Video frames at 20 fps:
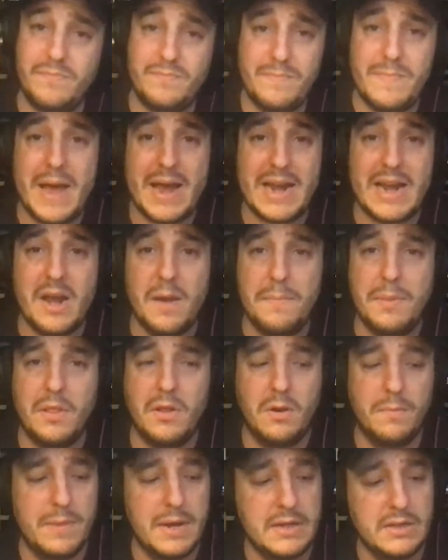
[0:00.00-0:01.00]
backing up a
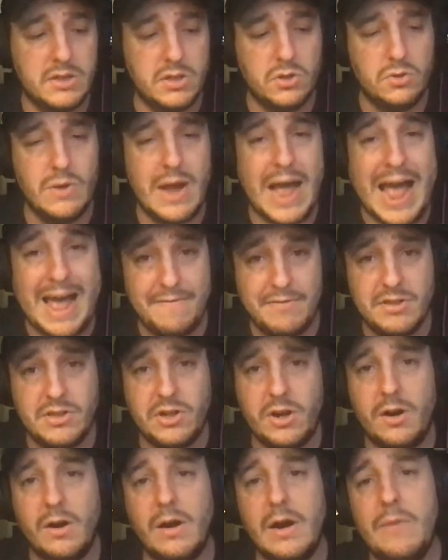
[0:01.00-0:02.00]
little bit to
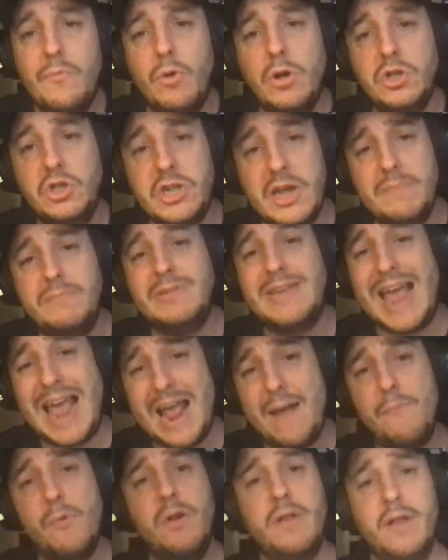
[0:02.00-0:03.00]
Avatar and what James
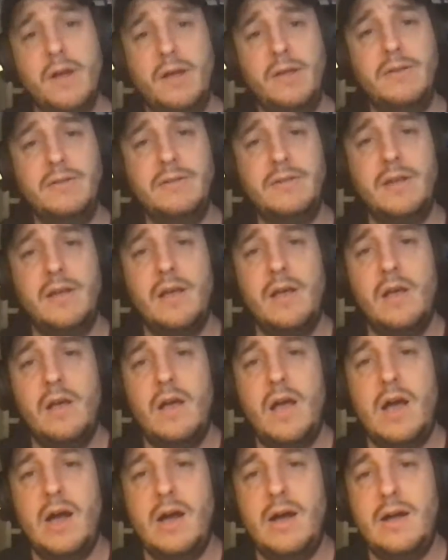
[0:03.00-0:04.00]
Cameron does
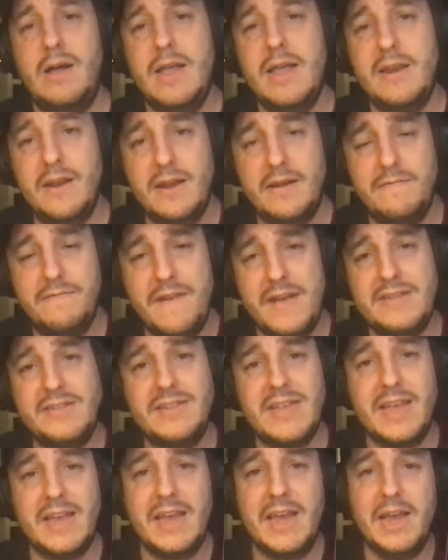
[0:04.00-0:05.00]
in
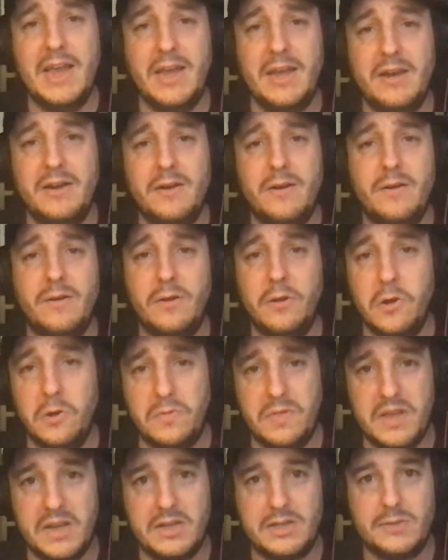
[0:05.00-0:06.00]
investing in,
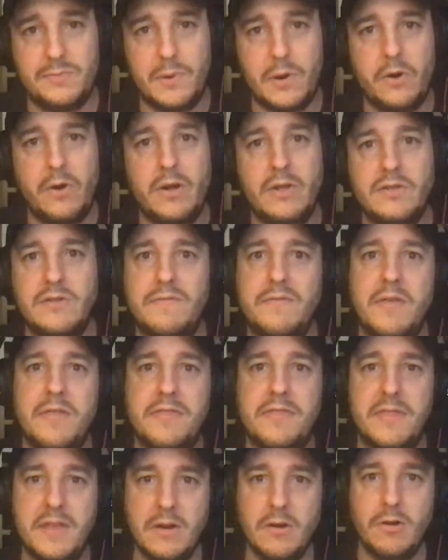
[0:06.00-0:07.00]
the experience of the
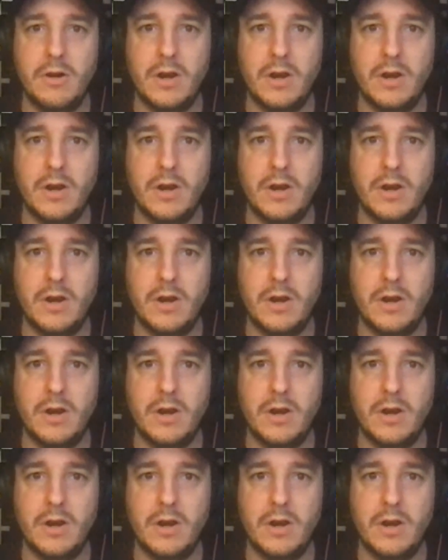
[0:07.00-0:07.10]
theater